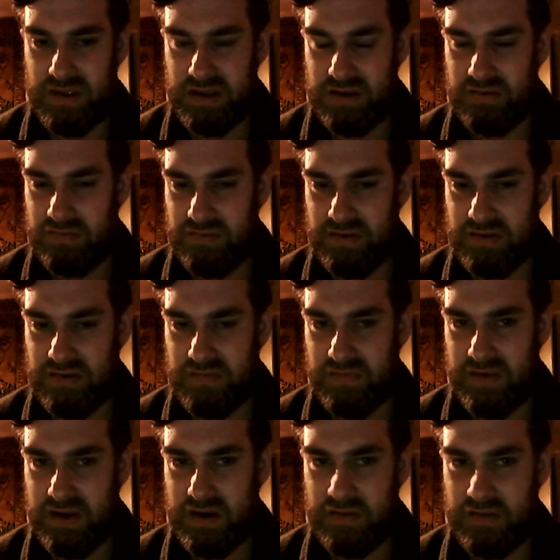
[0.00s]
Hilda's
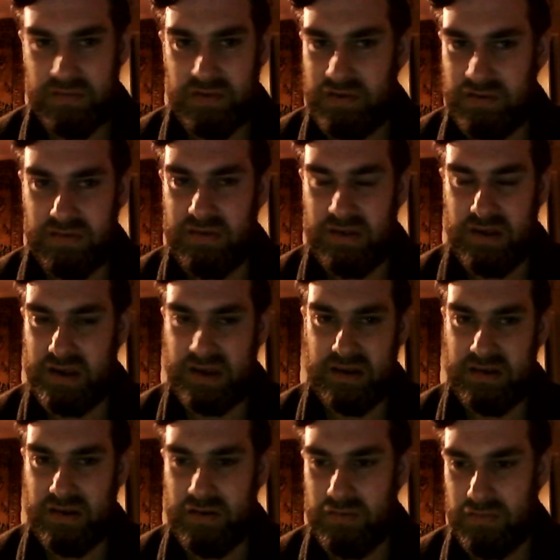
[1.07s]
father, like
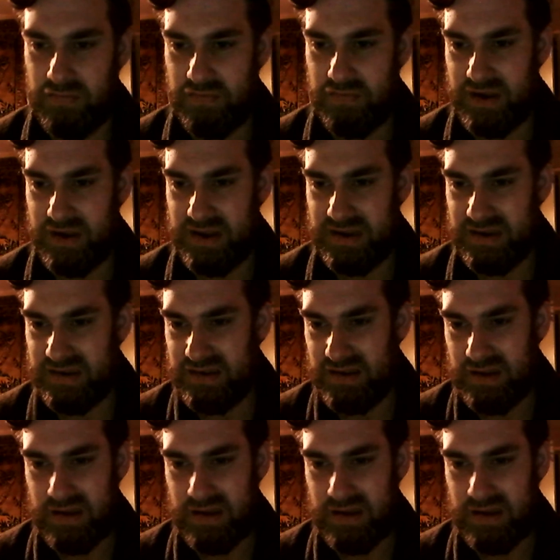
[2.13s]
an old friend,